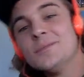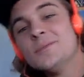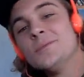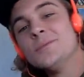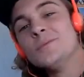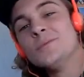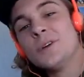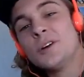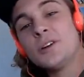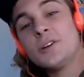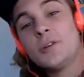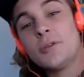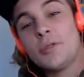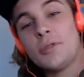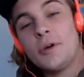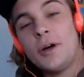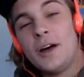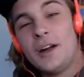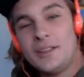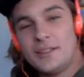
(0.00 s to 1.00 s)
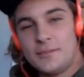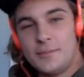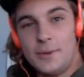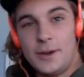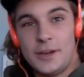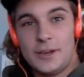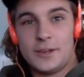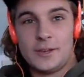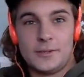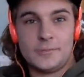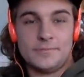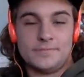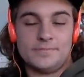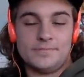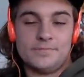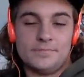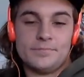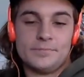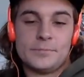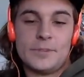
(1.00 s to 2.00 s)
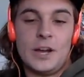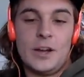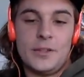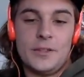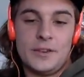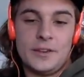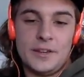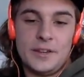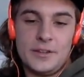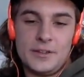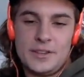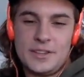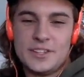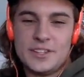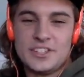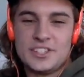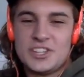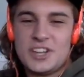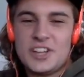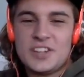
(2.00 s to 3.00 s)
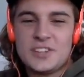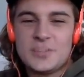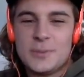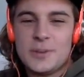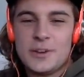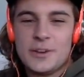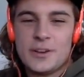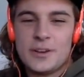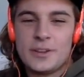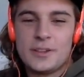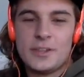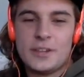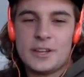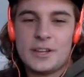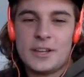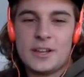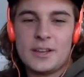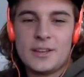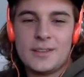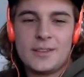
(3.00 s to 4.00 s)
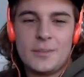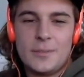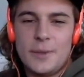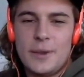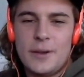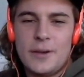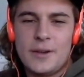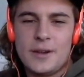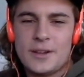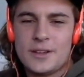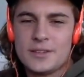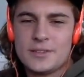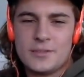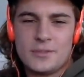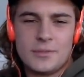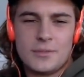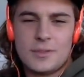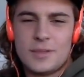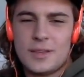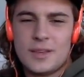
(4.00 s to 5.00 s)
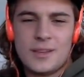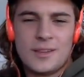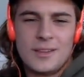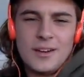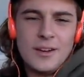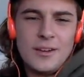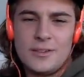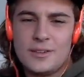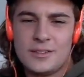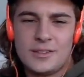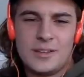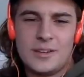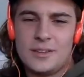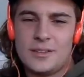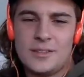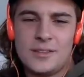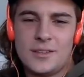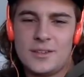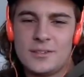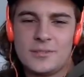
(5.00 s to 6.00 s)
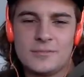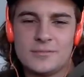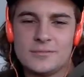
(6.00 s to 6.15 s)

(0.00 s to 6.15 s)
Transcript: What are your thoughts, Mike, on the deal? Does it change the way you're going to look at the Barracks? Does anything?